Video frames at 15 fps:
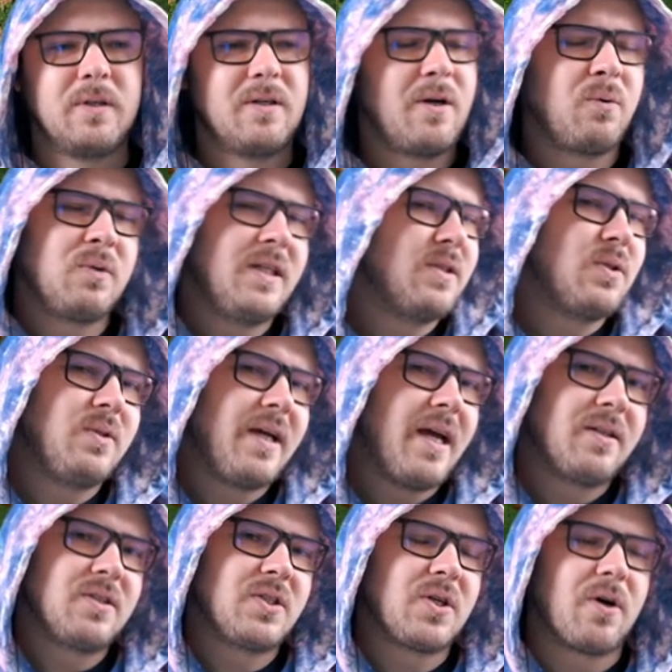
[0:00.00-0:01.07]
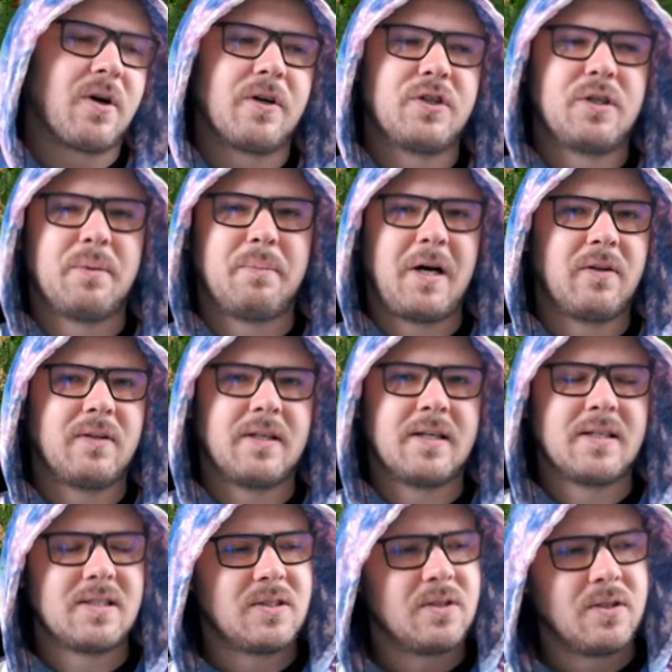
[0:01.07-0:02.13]
you don't need to get discouraged about
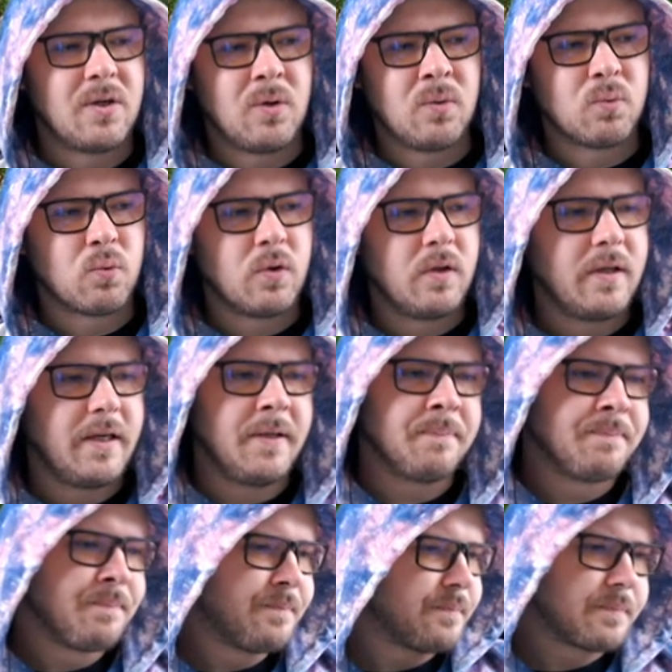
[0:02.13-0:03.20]
this. Don't really...